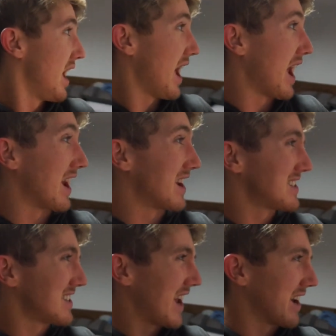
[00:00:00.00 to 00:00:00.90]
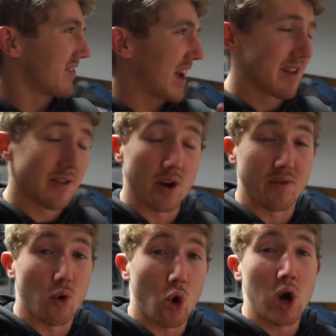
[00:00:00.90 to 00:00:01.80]
And it is the end of day
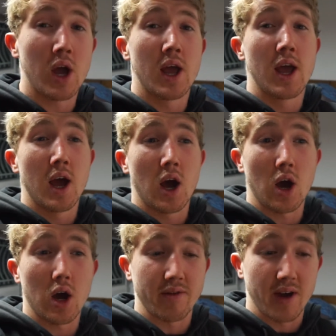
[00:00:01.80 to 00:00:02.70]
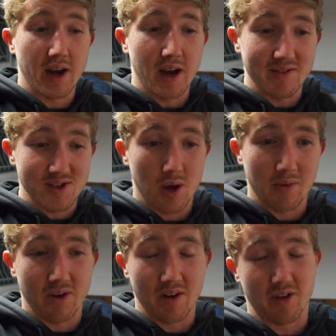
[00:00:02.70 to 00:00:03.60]
thirty-four. I've had enough time
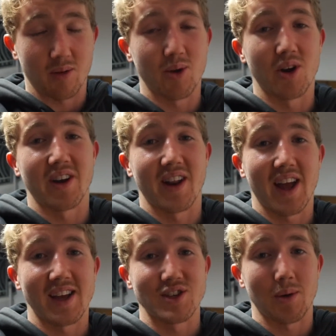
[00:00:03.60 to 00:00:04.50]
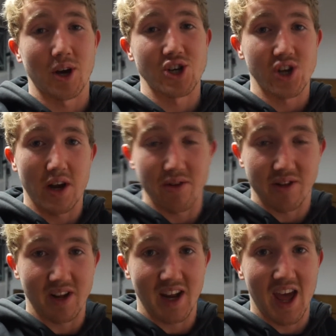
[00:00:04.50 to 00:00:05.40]
in front of a computer today, so I'm going to shut
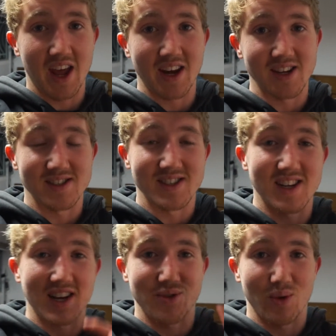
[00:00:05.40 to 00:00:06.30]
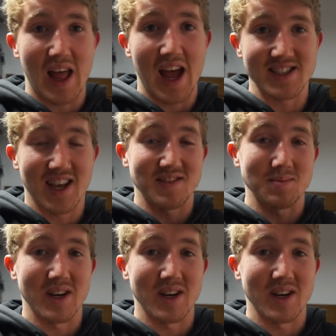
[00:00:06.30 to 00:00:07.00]
everything down and start to relax, have some